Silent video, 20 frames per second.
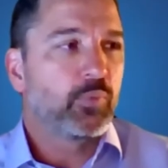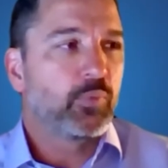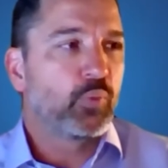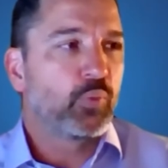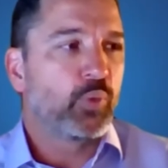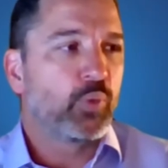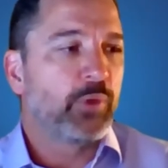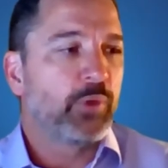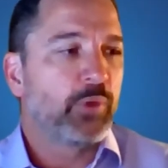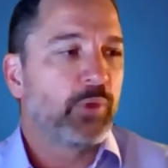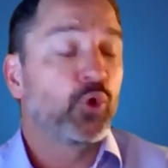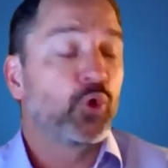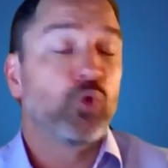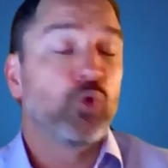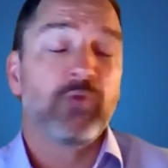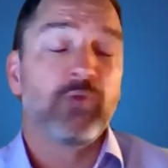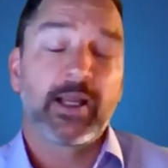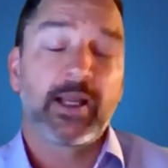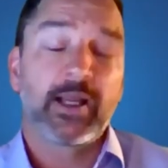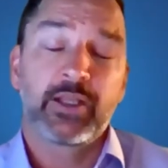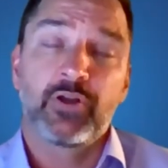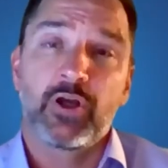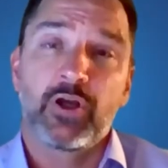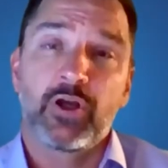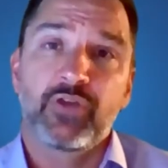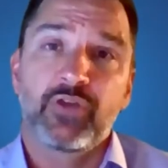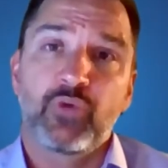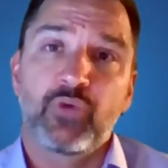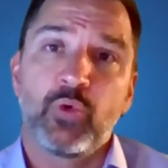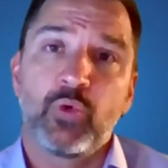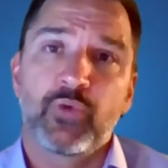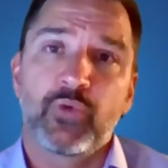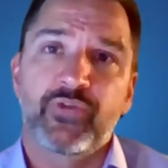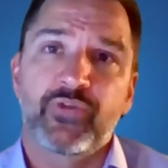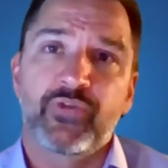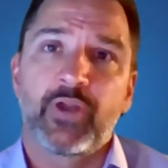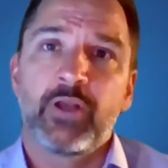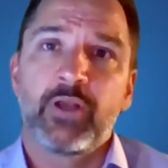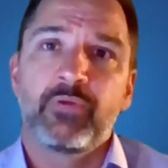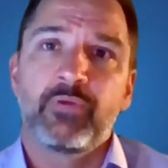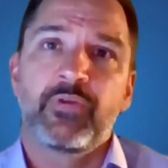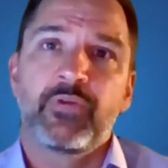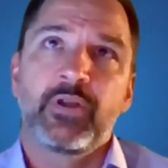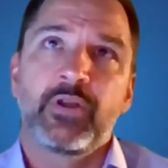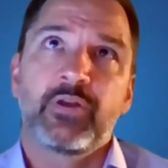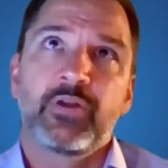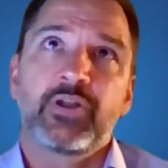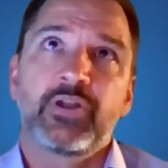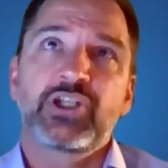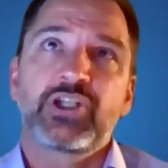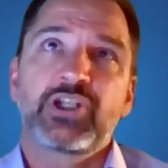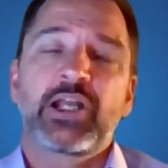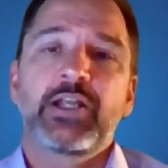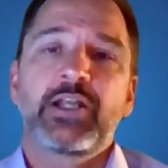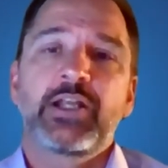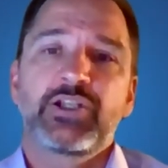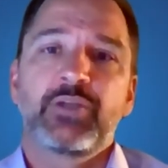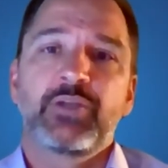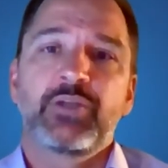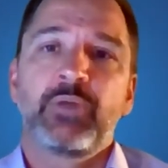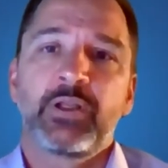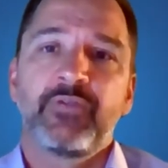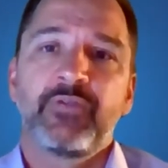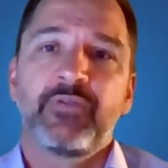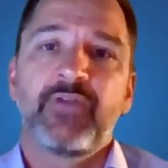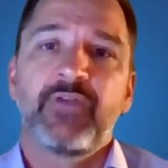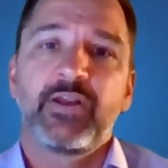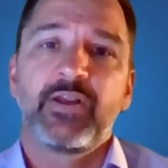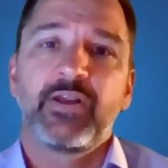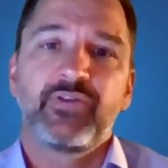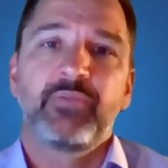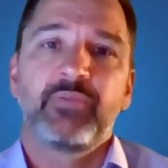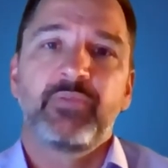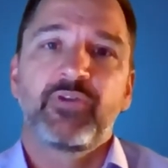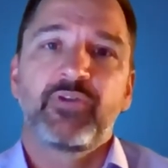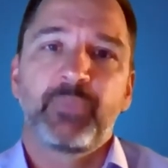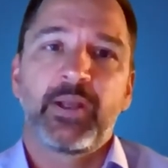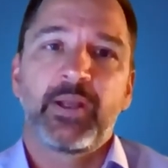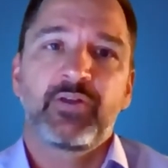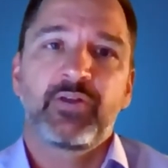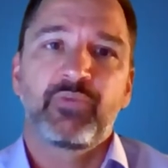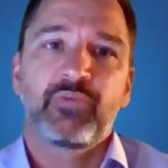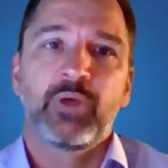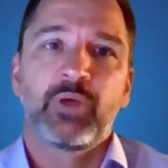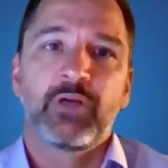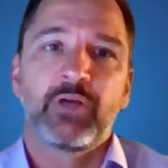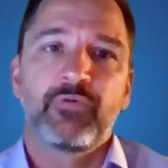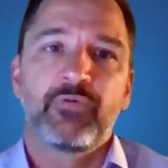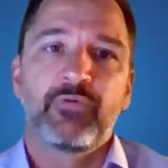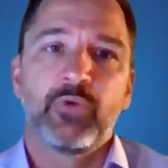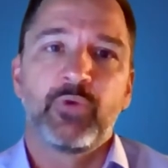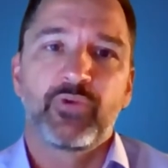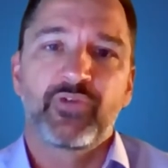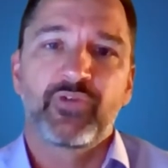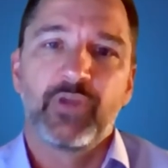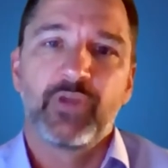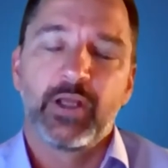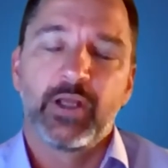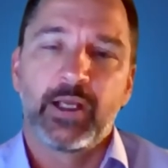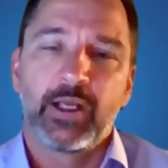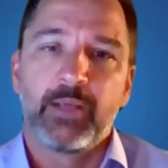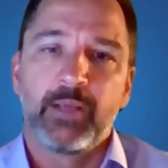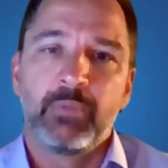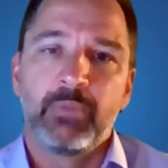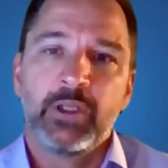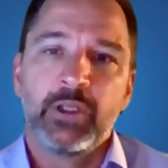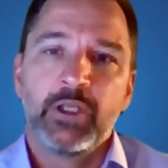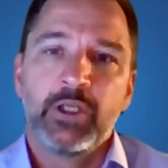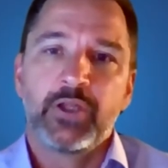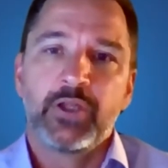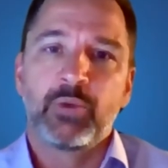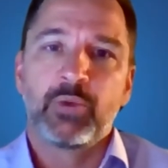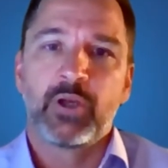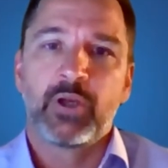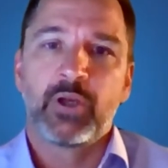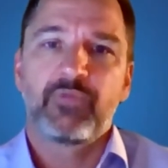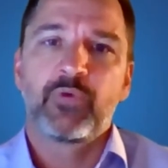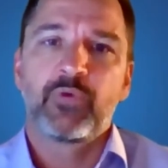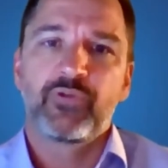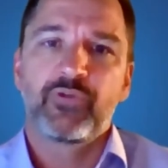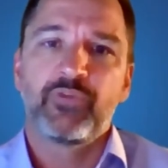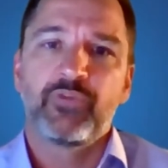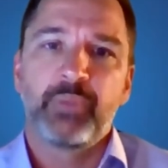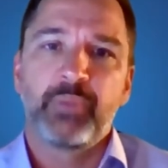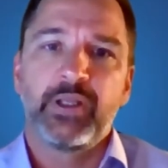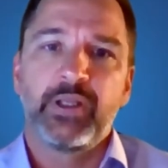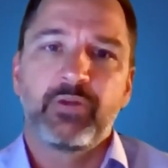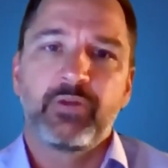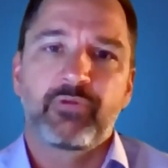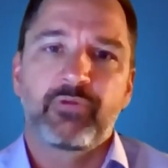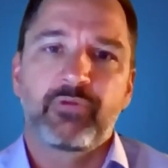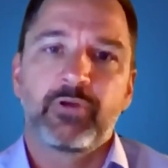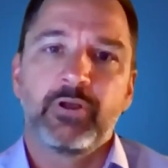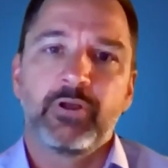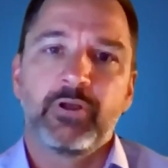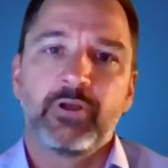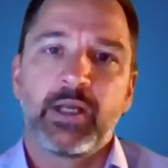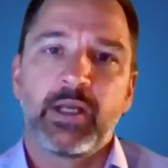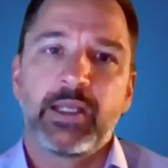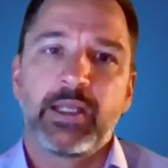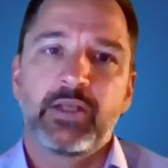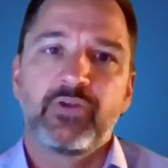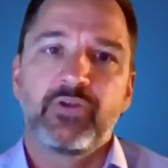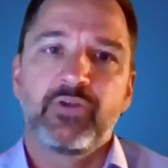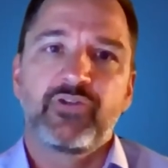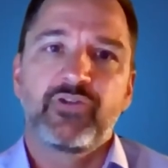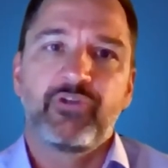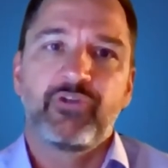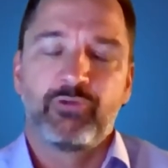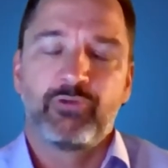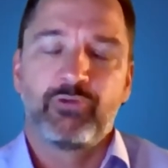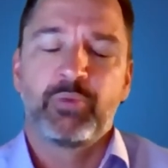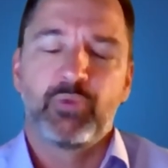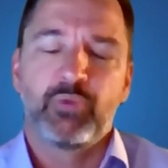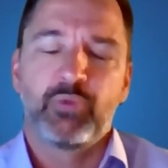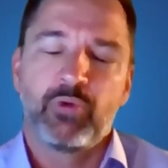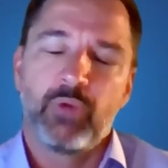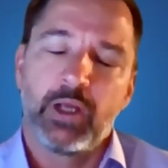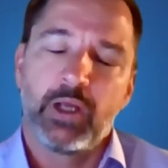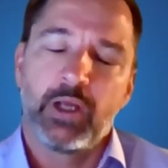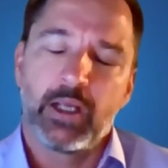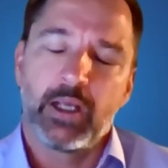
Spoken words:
We would all recognise also the challenge that we're going to face in respect of workforce. The workforce has been through a considerable